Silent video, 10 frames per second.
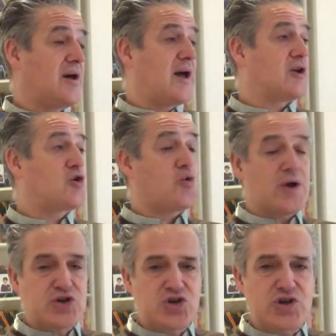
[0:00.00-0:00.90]
and
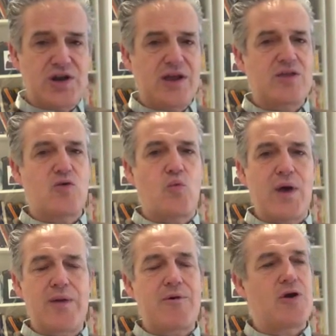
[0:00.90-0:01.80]
questioning the
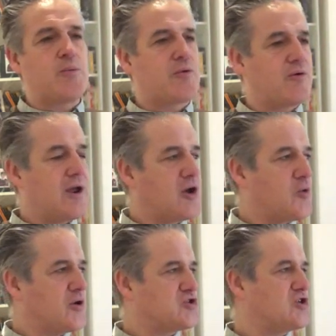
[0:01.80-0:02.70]
way we operate,
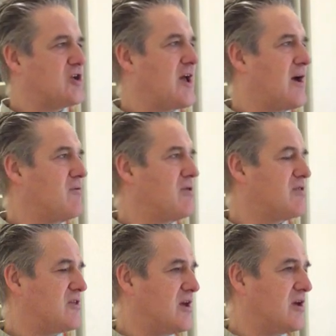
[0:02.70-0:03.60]
questioning how we
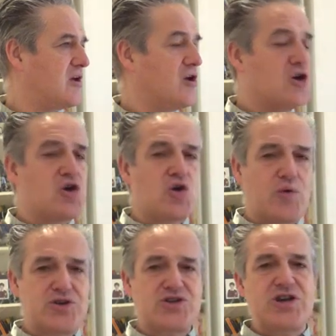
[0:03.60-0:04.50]
think,
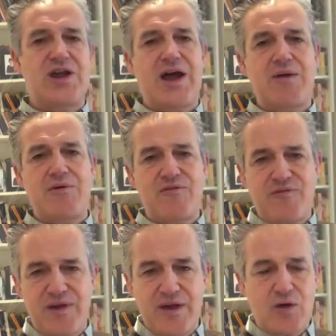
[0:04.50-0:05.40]
questioning how we
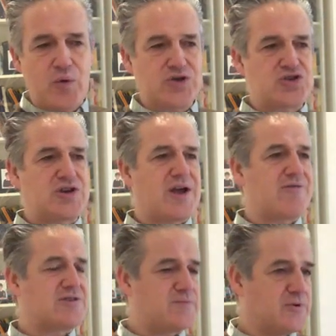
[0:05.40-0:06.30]
feel, questioning our
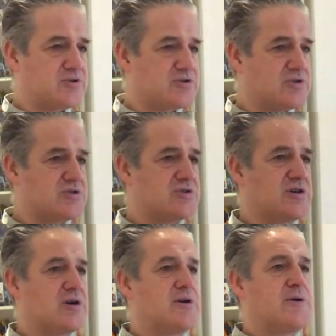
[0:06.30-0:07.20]
responses
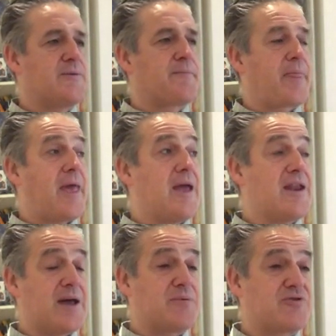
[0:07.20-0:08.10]

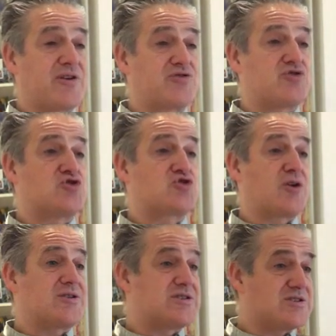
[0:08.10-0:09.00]
enables us to
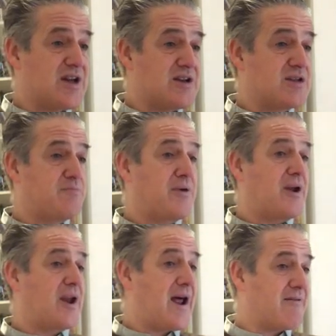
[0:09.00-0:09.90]
transcend the
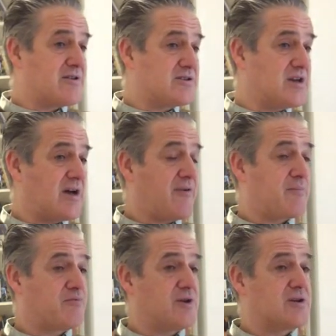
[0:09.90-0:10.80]
polarity of our
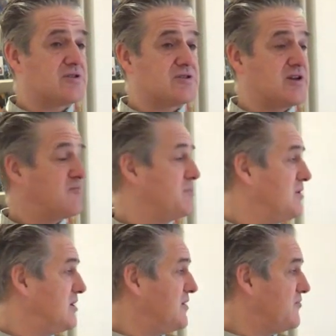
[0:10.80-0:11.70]
preconceived
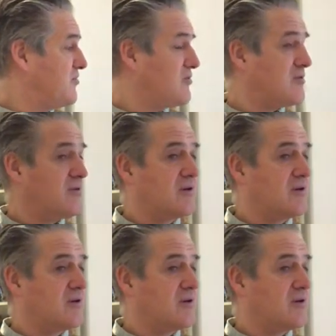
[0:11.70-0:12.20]
beliefs.